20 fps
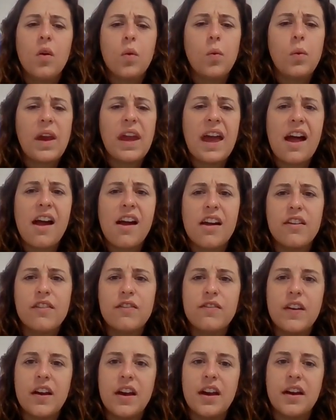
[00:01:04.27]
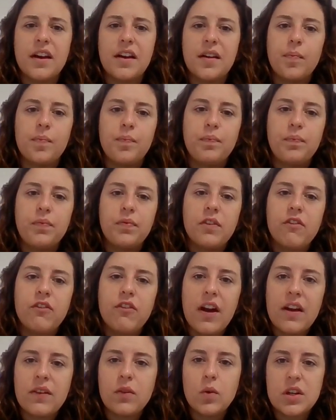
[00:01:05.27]
we have
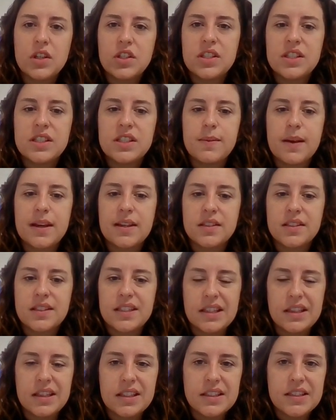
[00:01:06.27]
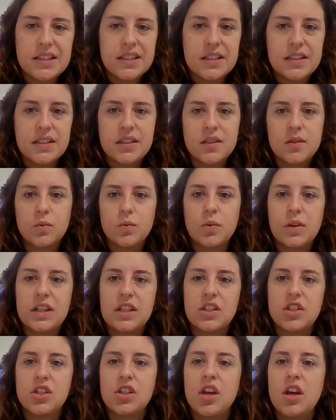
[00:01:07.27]
5 questions about synthesis,
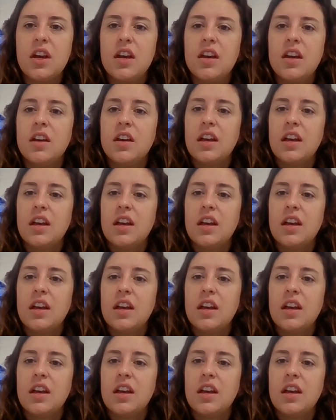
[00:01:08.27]
which